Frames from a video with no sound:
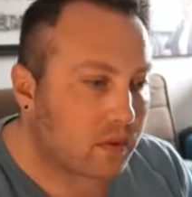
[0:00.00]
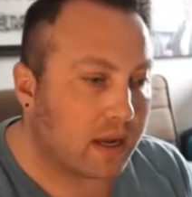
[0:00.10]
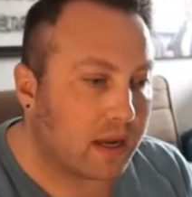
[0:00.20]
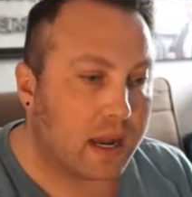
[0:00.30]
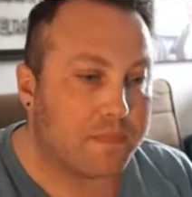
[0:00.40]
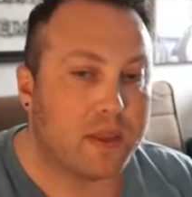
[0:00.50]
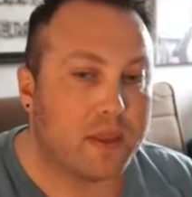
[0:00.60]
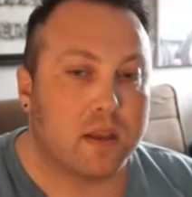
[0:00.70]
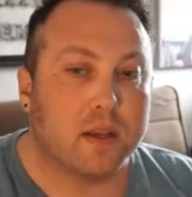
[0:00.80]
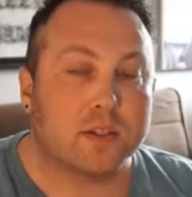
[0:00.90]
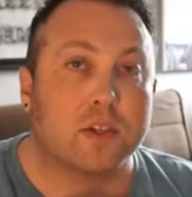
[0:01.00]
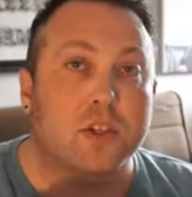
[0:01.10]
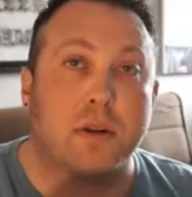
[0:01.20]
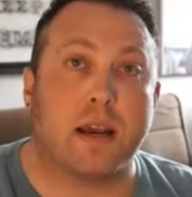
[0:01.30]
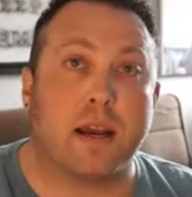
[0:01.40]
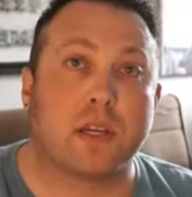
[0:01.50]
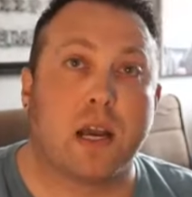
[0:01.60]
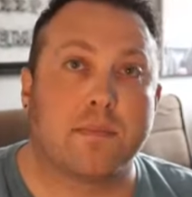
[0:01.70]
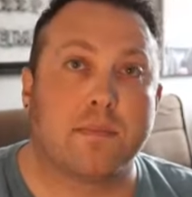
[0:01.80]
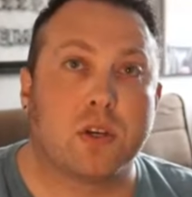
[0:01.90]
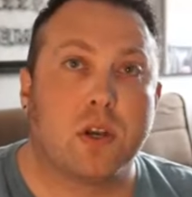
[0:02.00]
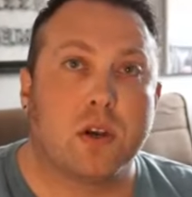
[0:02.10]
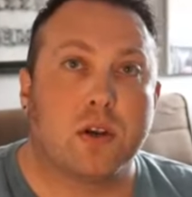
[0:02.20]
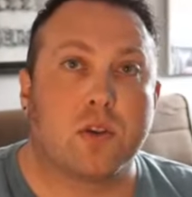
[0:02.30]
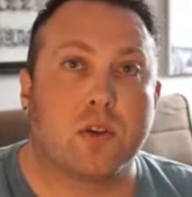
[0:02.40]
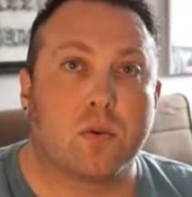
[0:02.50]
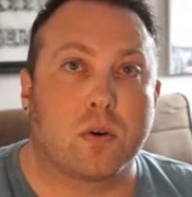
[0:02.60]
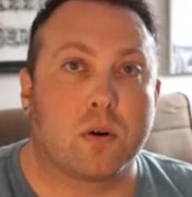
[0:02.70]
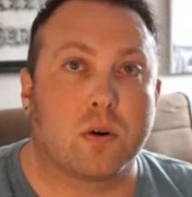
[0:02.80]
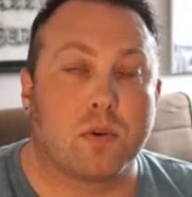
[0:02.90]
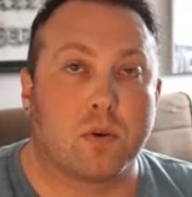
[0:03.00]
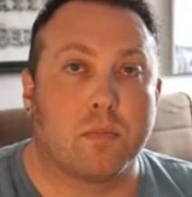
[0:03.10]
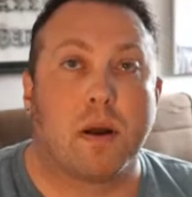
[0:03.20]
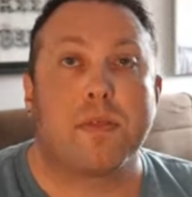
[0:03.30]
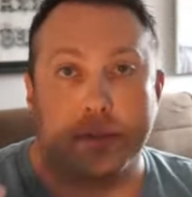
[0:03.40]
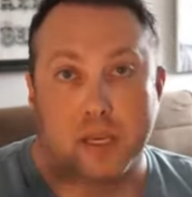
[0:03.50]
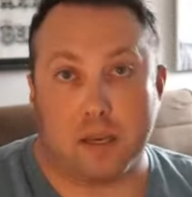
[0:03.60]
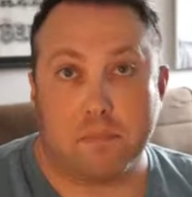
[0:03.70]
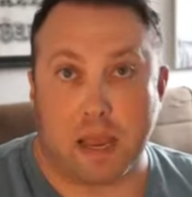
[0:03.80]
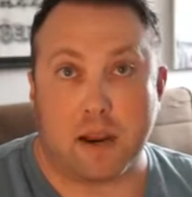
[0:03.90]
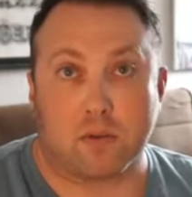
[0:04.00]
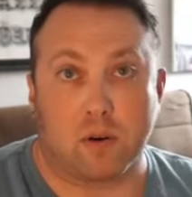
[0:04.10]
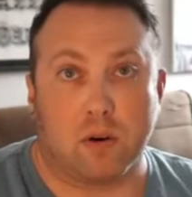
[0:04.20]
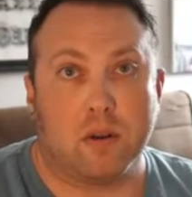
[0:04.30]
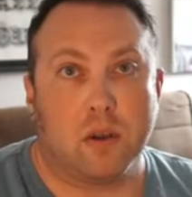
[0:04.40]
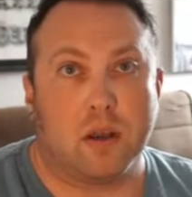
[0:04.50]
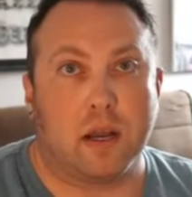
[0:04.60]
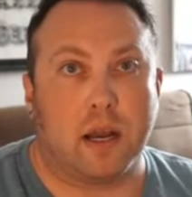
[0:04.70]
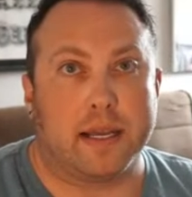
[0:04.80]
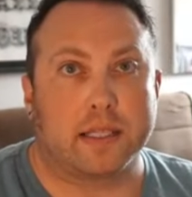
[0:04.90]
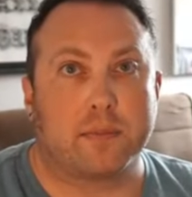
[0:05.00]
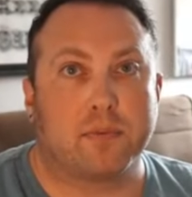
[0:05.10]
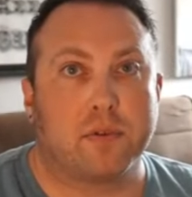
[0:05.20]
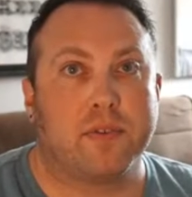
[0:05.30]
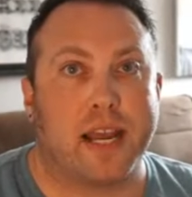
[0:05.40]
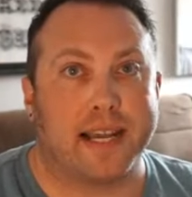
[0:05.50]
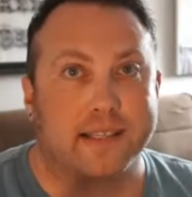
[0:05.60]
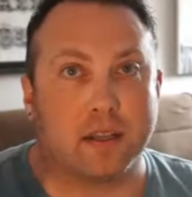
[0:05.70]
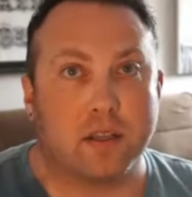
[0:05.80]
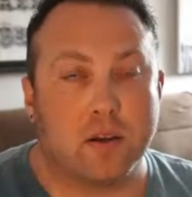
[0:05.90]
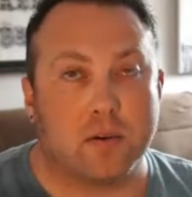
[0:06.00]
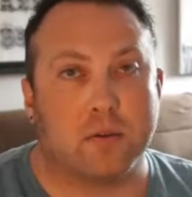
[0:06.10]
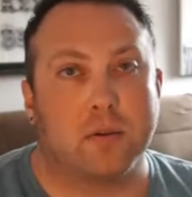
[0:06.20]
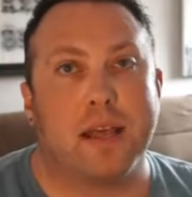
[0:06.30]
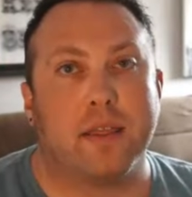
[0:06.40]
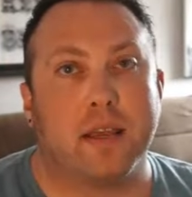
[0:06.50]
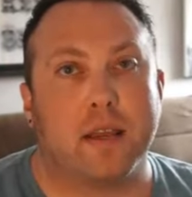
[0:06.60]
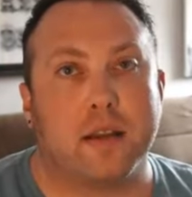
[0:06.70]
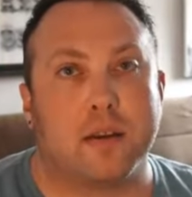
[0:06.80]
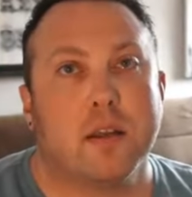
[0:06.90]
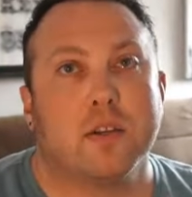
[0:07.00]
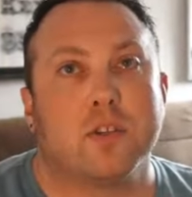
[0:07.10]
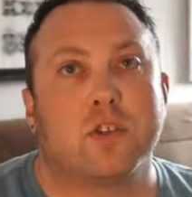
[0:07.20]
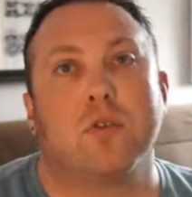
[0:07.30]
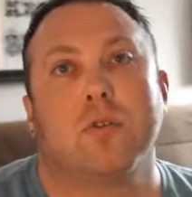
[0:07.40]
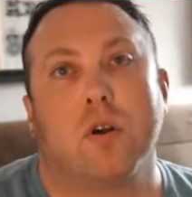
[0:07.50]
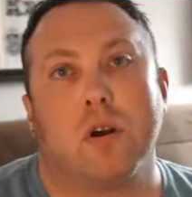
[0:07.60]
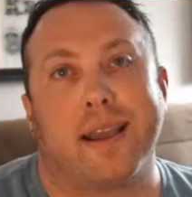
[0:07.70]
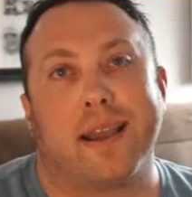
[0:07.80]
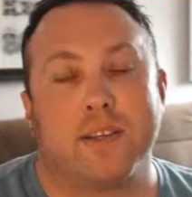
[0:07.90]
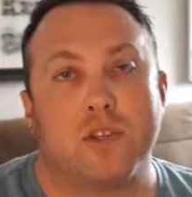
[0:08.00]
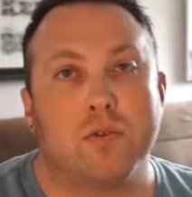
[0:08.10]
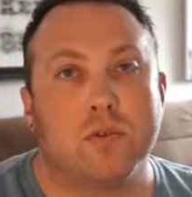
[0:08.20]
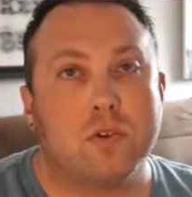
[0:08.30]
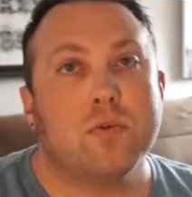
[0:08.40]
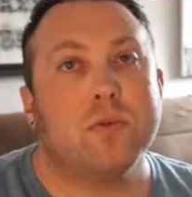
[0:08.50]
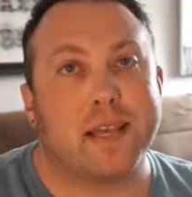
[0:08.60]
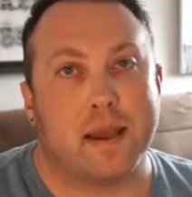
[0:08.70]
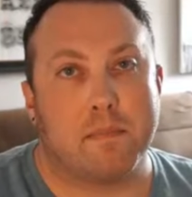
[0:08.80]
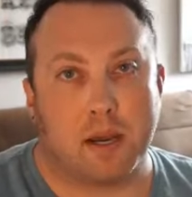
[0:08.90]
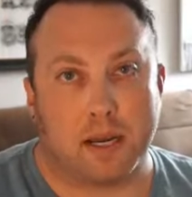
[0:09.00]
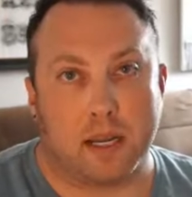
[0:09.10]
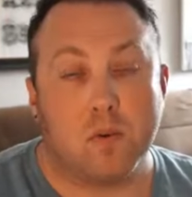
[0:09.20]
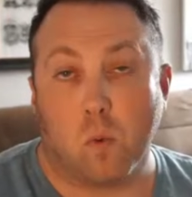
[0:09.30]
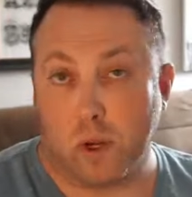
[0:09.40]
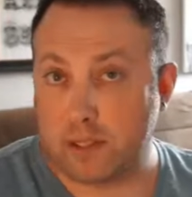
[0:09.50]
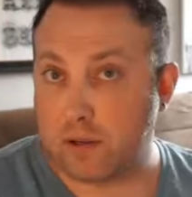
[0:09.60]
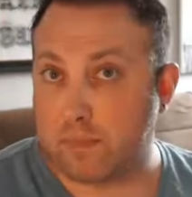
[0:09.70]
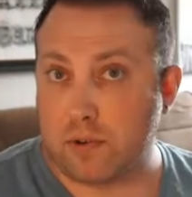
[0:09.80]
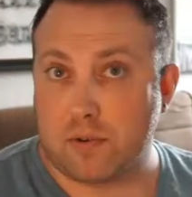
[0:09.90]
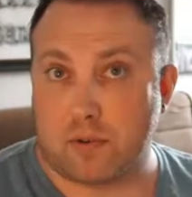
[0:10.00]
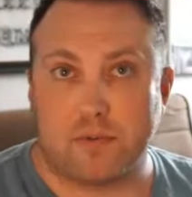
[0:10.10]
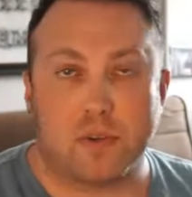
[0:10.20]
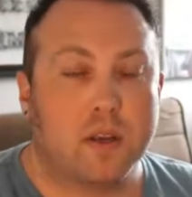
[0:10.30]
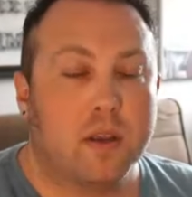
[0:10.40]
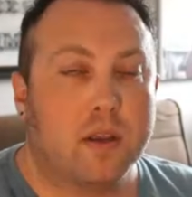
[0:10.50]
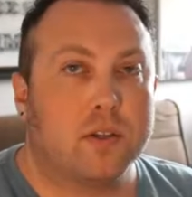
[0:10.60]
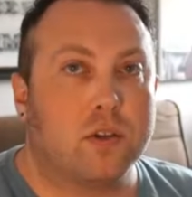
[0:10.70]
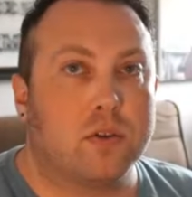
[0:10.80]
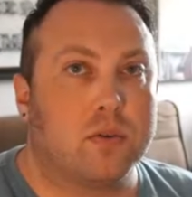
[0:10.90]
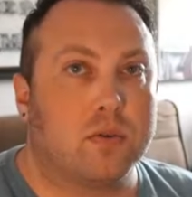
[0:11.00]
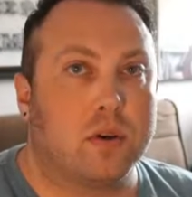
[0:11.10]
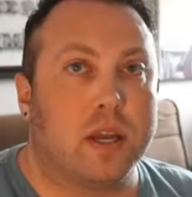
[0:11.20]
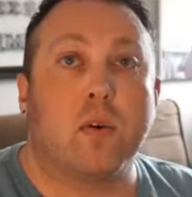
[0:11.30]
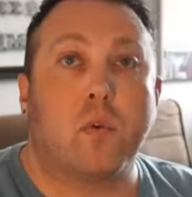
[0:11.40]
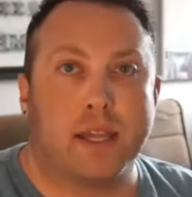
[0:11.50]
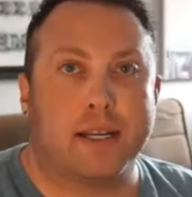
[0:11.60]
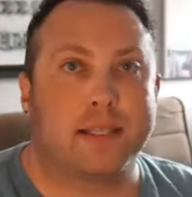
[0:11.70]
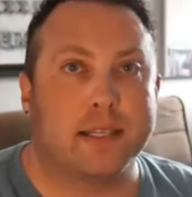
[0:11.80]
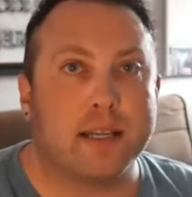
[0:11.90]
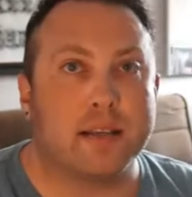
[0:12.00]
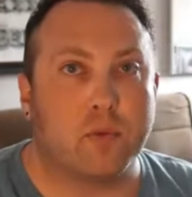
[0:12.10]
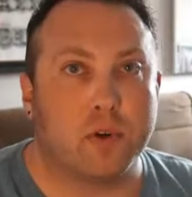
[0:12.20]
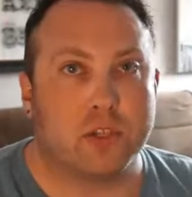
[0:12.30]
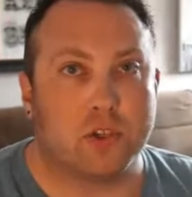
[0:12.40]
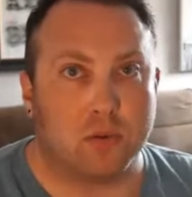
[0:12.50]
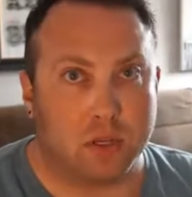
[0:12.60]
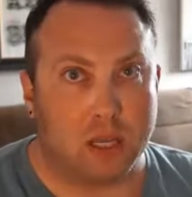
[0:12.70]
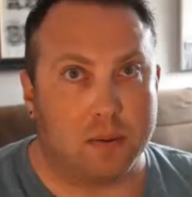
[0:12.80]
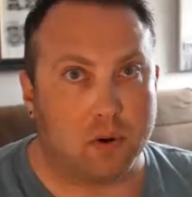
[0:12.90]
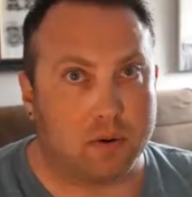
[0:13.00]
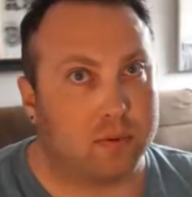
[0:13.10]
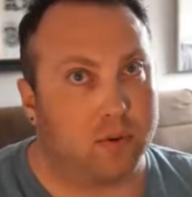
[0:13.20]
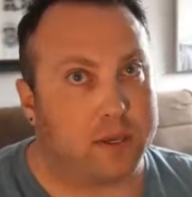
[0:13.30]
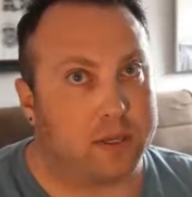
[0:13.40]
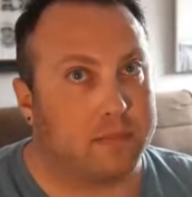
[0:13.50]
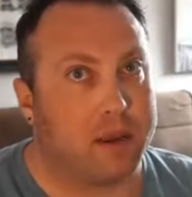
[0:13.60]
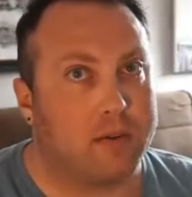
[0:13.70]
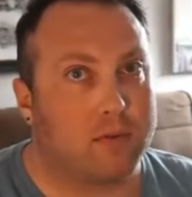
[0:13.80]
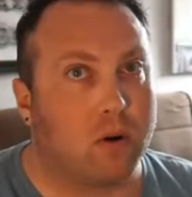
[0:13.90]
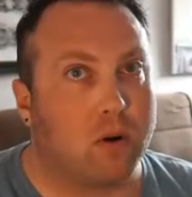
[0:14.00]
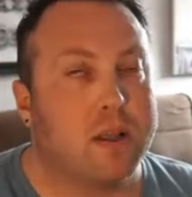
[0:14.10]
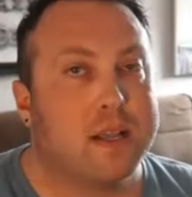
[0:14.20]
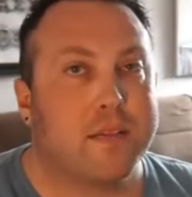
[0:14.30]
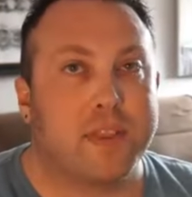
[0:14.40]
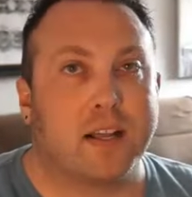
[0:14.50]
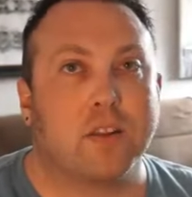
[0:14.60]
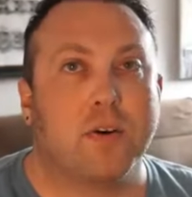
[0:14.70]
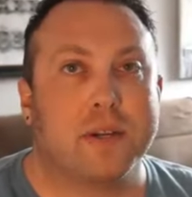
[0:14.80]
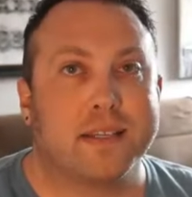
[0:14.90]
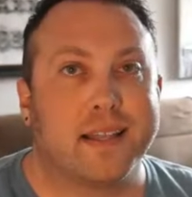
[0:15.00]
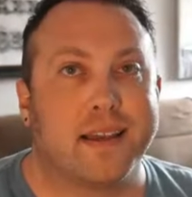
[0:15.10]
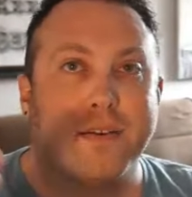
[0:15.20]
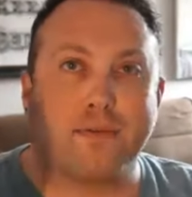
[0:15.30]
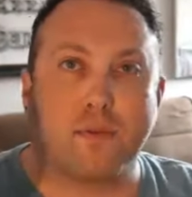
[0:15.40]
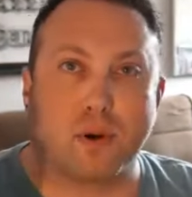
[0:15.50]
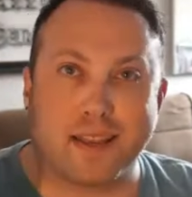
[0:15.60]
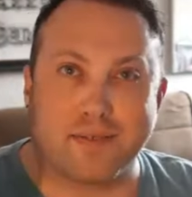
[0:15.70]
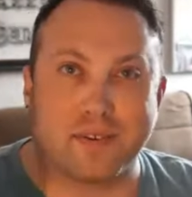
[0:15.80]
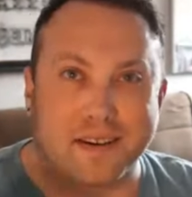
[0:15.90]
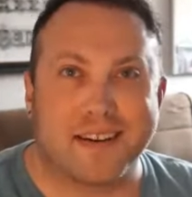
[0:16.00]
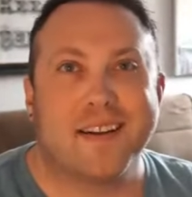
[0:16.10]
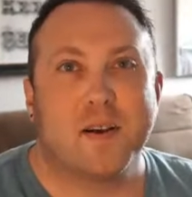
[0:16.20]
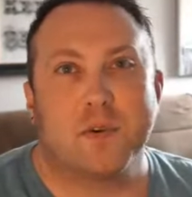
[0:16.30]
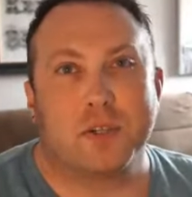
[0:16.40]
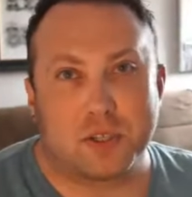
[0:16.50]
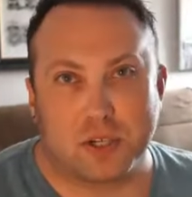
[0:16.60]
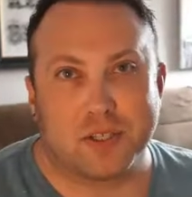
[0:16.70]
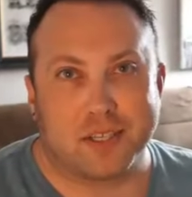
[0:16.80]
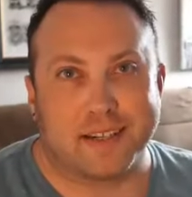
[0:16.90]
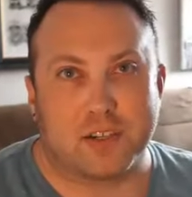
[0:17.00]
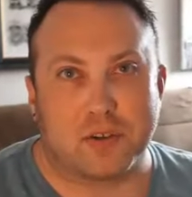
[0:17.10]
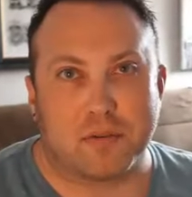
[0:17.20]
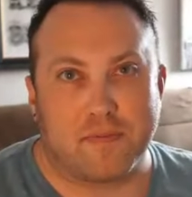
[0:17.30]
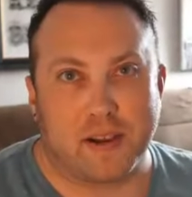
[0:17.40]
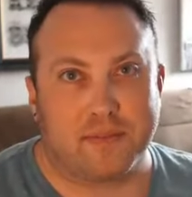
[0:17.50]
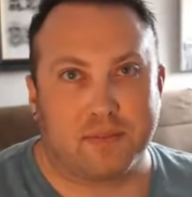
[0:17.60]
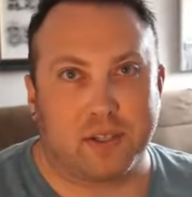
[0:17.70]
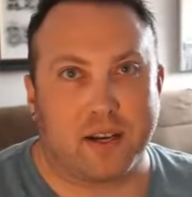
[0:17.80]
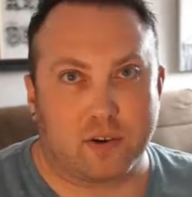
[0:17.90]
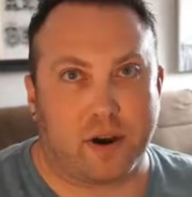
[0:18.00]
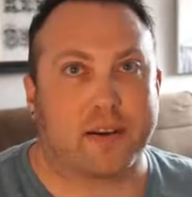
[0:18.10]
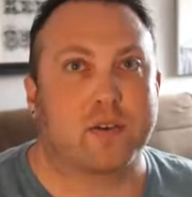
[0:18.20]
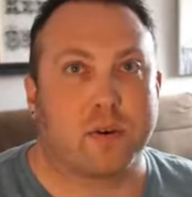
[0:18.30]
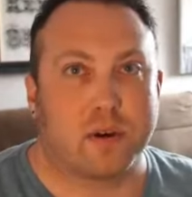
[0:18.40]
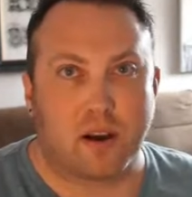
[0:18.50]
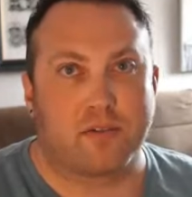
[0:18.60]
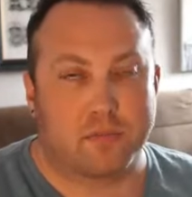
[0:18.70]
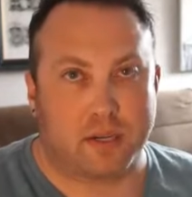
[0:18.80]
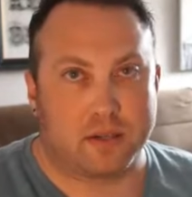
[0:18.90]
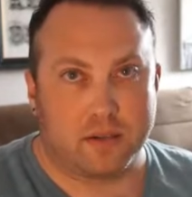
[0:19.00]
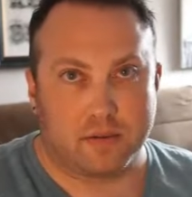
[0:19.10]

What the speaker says: So 2.5 times your monthly payroll is approved as a loan, and then so long as you use that money once approved to in the way that it's intended, which is to keep your employees on payroll, that loan is then forgiven, which turns it into effectively a grant or a government